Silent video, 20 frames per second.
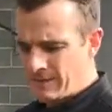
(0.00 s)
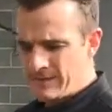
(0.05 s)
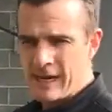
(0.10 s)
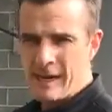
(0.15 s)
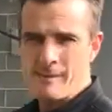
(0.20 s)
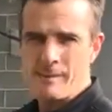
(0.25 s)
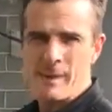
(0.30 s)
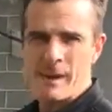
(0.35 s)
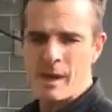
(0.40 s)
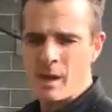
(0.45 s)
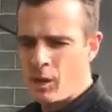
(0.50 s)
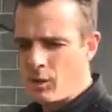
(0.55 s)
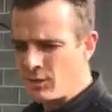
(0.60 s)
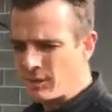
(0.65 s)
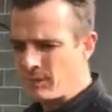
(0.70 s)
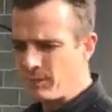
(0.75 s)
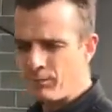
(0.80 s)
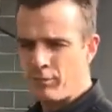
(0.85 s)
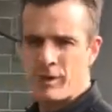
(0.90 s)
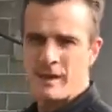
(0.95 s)

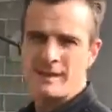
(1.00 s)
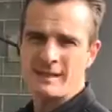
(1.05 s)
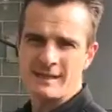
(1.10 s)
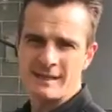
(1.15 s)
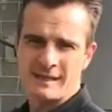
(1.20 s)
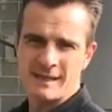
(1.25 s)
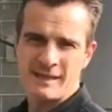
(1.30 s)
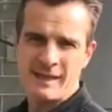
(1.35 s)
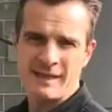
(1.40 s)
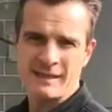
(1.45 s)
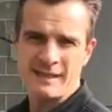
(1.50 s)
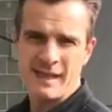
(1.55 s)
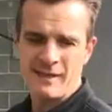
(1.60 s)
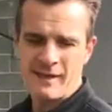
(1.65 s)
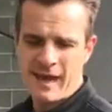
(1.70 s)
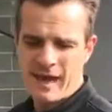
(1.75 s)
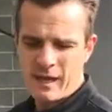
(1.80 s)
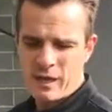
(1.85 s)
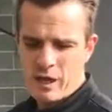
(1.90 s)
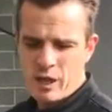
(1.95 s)
dumbbells and presses and things like
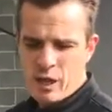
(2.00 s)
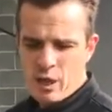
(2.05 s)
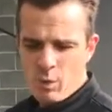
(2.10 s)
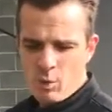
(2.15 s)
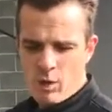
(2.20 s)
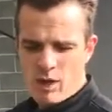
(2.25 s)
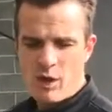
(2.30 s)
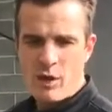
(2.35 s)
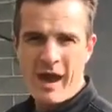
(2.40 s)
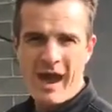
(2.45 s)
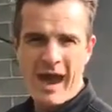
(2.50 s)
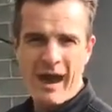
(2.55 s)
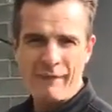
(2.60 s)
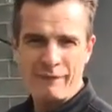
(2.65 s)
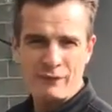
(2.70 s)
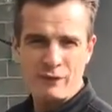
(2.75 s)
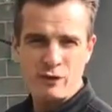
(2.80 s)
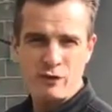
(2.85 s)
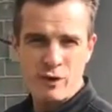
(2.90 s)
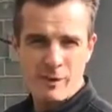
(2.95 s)
that, where you
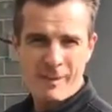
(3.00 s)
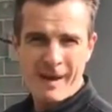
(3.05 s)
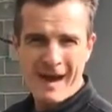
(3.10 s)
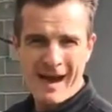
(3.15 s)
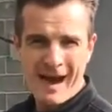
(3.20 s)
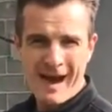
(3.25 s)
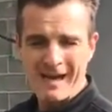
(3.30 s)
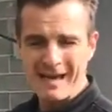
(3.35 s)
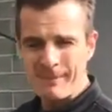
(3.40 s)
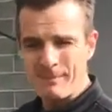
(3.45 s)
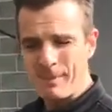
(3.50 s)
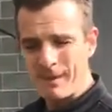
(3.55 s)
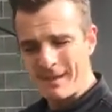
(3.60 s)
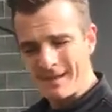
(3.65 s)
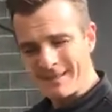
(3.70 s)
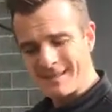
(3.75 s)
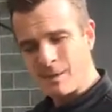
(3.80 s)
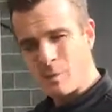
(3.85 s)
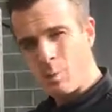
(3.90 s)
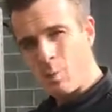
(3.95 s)
have to grip harder
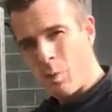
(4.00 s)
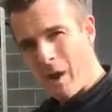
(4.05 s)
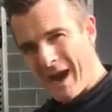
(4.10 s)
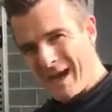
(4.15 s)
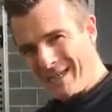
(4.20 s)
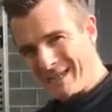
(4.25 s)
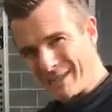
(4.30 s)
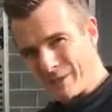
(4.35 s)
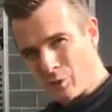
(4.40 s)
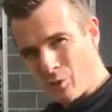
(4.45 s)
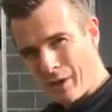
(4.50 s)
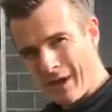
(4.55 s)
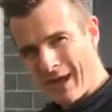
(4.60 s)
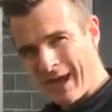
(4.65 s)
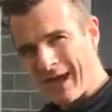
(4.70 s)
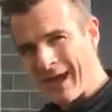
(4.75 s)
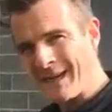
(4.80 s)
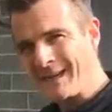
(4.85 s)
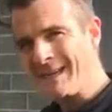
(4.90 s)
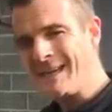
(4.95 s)
because the weight in your
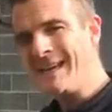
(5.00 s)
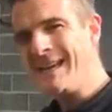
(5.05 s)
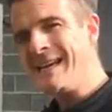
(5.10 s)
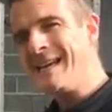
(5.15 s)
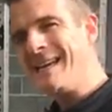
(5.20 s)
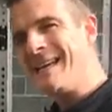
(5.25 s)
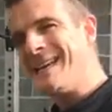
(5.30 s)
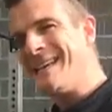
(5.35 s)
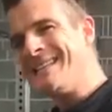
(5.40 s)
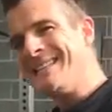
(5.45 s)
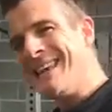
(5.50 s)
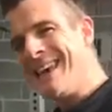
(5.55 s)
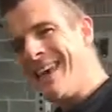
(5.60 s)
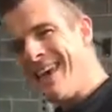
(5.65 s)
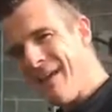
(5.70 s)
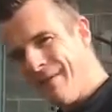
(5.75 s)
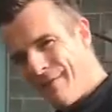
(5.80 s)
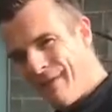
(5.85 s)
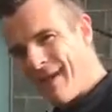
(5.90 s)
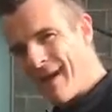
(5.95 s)
hand is
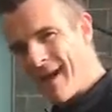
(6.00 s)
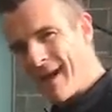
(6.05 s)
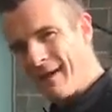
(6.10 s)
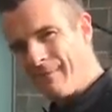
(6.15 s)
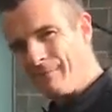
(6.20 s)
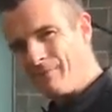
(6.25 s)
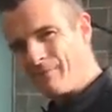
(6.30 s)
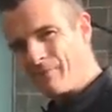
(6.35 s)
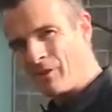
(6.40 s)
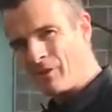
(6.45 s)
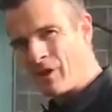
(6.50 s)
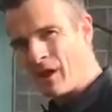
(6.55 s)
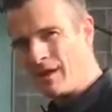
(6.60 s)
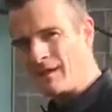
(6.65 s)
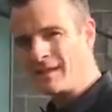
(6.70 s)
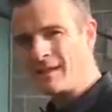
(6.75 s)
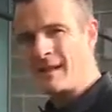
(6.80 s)
heavier, right?